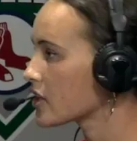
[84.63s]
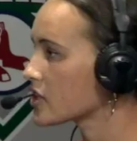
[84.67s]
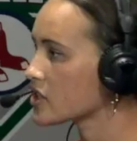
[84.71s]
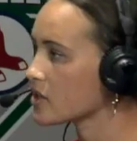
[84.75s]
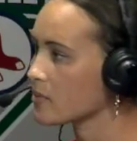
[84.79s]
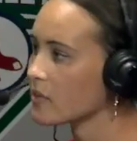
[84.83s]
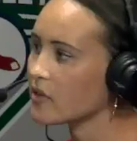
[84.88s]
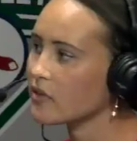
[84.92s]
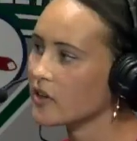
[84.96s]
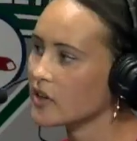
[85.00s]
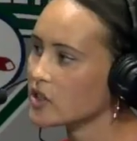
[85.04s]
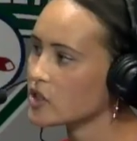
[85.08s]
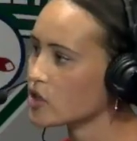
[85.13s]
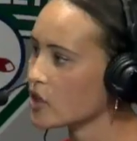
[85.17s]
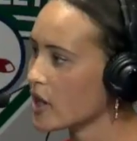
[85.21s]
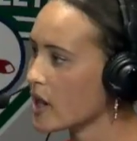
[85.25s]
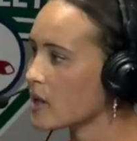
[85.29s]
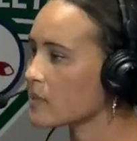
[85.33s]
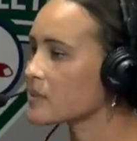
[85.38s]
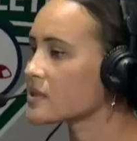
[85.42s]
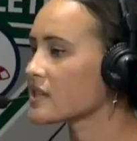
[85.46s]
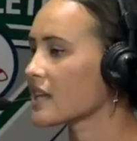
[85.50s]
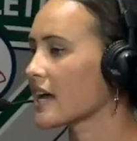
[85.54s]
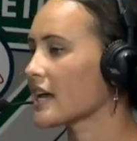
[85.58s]
Jimmy Fund
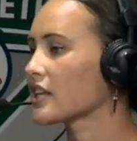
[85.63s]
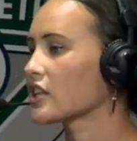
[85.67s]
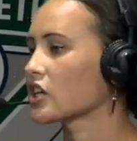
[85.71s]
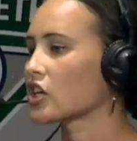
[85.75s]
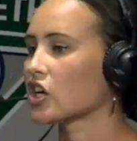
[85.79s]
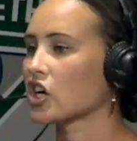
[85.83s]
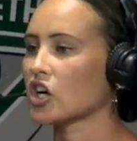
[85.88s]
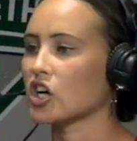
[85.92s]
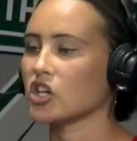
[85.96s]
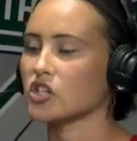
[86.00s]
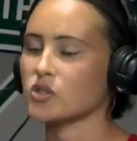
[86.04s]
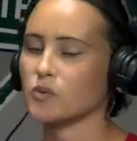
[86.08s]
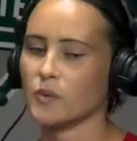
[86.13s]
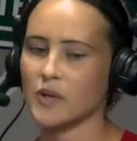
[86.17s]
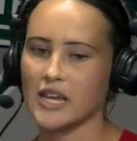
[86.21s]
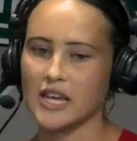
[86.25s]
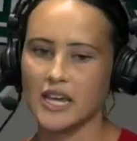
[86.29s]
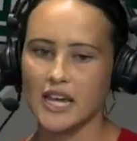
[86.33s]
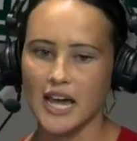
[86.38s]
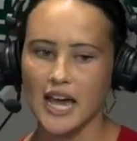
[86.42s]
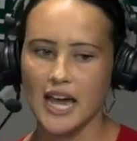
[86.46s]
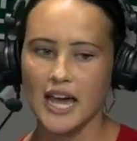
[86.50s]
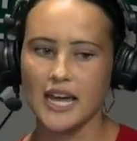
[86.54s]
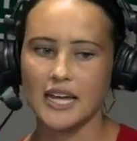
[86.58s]
trips, like the girls'
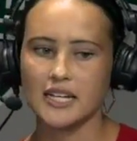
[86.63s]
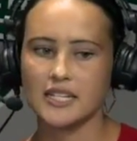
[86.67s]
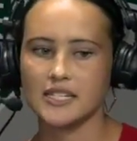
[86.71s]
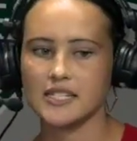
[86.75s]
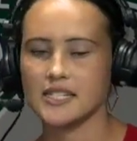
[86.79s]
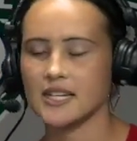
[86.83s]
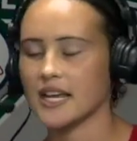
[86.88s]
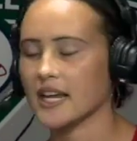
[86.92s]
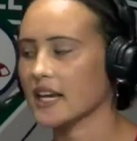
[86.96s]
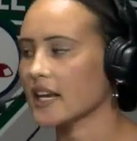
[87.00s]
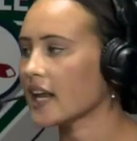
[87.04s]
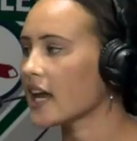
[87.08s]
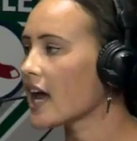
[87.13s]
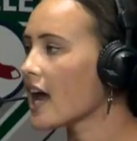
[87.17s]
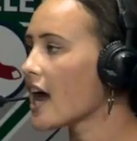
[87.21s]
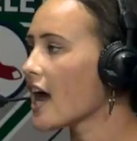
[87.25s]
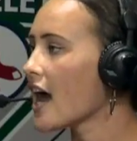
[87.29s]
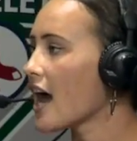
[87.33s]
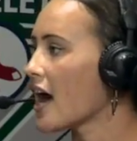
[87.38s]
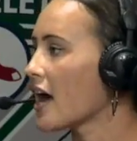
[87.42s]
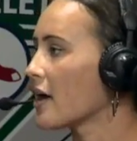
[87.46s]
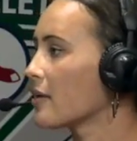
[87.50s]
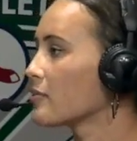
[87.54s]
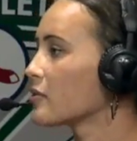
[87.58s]
weekend and
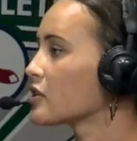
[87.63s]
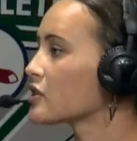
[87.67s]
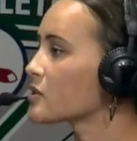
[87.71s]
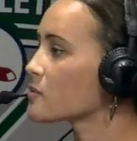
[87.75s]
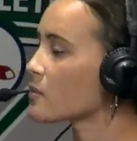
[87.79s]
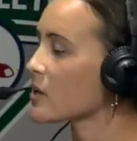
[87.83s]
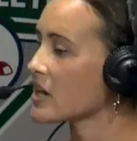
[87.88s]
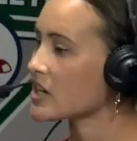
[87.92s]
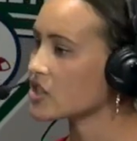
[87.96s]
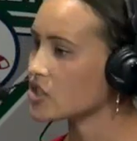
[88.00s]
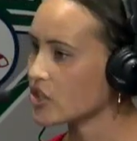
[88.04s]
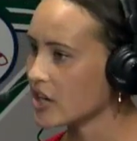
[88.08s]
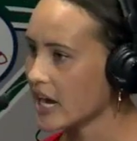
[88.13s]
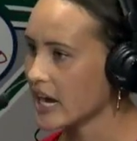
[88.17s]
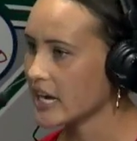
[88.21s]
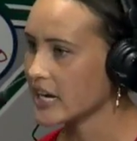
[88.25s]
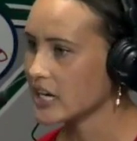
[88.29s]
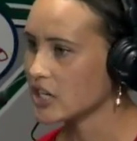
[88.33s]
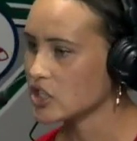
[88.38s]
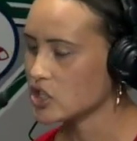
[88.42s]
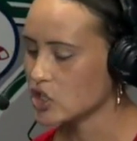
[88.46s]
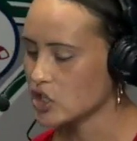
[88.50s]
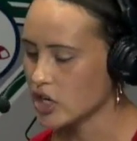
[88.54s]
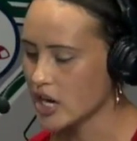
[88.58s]
the spring
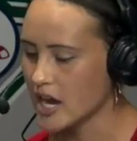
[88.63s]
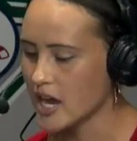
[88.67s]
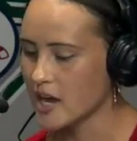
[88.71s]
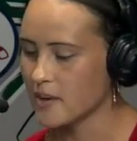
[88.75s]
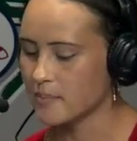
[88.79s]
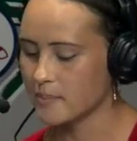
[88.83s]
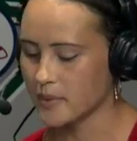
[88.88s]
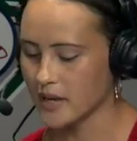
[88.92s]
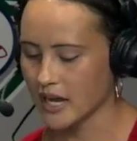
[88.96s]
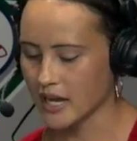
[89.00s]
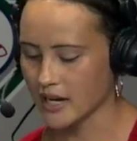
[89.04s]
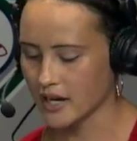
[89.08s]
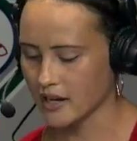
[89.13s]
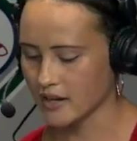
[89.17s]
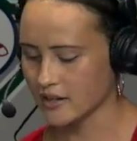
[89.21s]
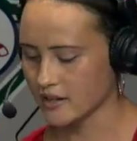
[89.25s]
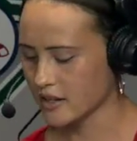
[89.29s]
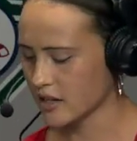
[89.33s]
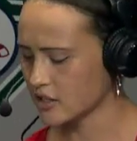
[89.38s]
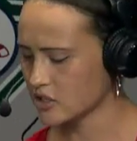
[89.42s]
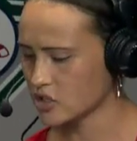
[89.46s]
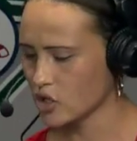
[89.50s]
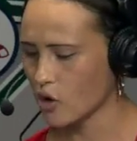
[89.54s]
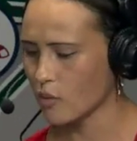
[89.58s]
training trip and
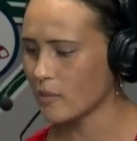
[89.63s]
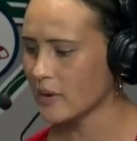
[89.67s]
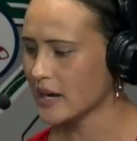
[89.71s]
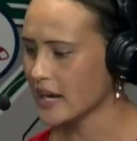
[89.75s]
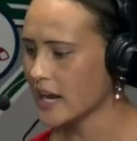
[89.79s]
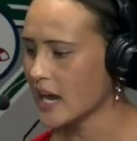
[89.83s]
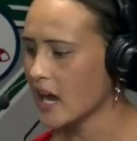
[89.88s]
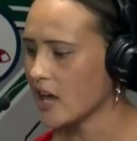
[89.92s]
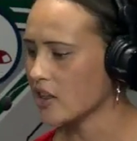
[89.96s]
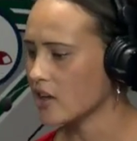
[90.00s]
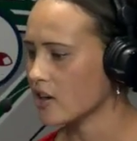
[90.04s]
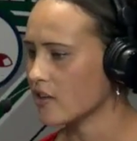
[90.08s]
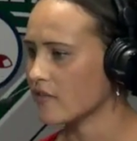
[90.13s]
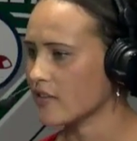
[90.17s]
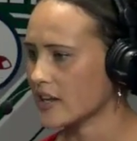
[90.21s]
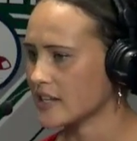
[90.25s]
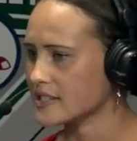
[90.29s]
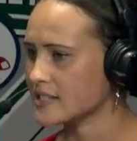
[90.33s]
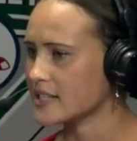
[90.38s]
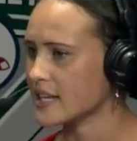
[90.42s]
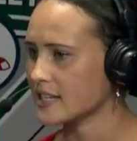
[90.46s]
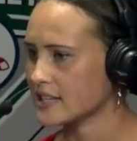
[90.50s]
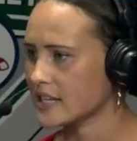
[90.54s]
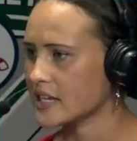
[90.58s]
so many other
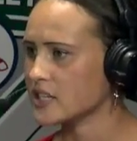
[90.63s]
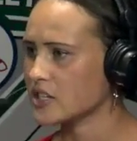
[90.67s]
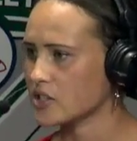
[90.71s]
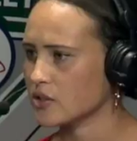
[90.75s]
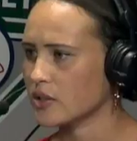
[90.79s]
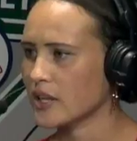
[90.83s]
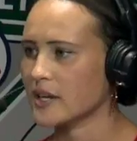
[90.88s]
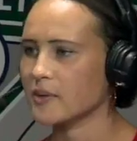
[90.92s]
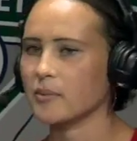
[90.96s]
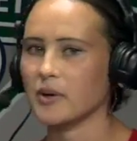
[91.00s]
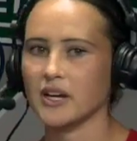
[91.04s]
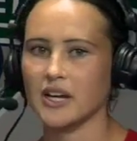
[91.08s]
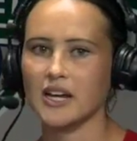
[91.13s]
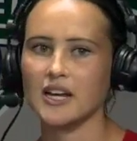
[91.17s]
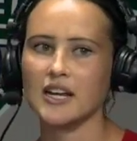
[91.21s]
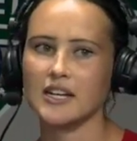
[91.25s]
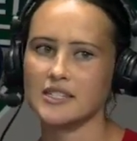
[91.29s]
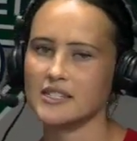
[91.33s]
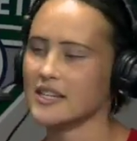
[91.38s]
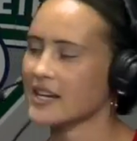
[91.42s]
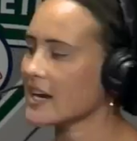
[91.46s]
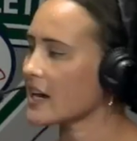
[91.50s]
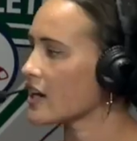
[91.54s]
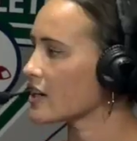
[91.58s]
events that they do, like bringing
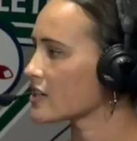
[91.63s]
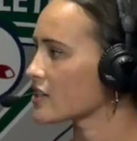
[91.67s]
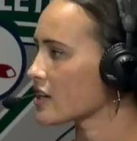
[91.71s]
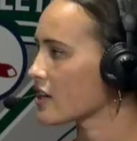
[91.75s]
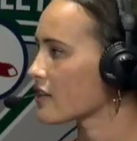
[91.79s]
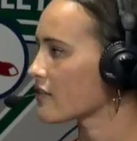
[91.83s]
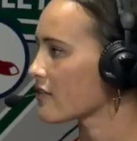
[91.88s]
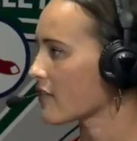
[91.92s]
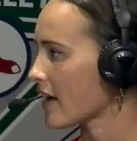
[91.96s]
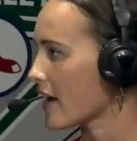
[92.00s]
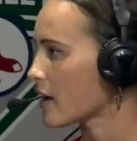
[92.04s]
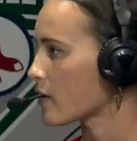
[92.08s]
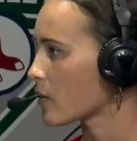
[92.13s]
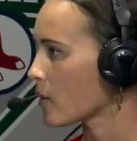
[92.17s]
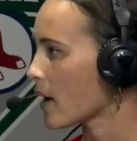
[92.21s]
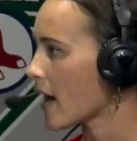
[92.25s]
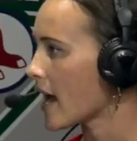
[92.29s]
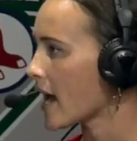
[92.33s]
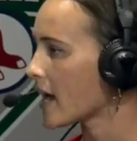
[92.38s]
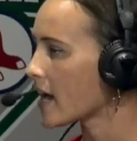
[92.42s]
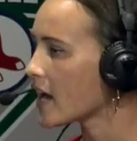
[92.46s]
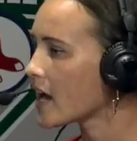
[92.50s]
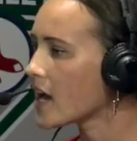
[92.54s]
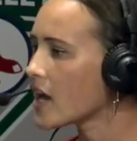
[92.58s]
us here to
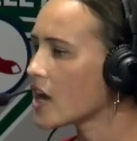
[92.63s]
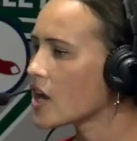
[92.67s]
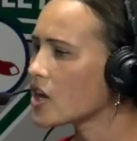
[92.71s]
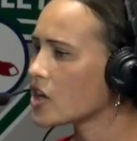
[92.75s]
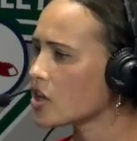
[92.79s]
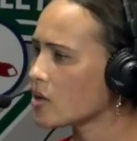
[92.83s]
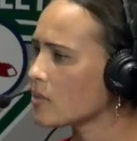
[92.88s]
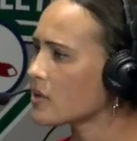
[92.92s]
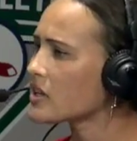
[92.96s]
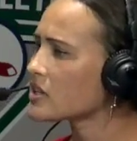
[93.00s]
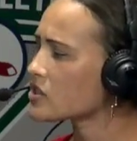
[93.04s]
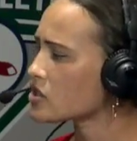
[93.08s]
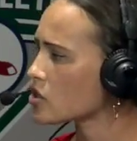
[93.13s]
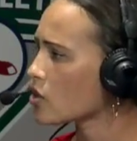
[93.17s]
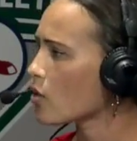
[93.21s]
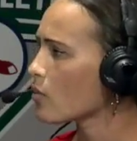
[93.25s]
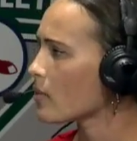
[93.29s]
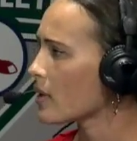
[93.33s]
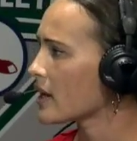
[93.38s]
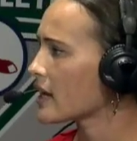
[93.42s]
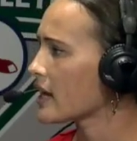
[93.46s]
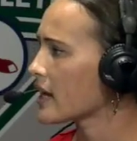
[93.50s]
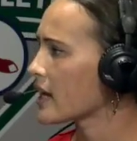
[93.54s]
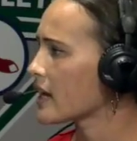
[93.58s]
Fenway, you meet so
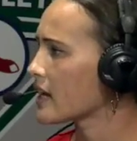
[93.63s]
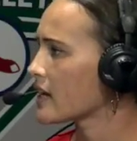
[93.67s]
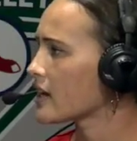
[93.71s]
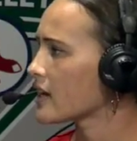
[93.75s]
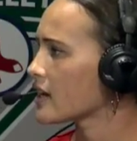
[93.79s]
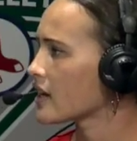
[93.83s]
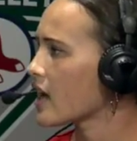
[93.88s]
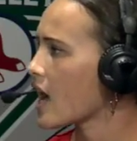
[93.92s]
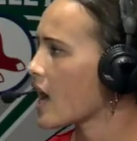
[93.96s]
many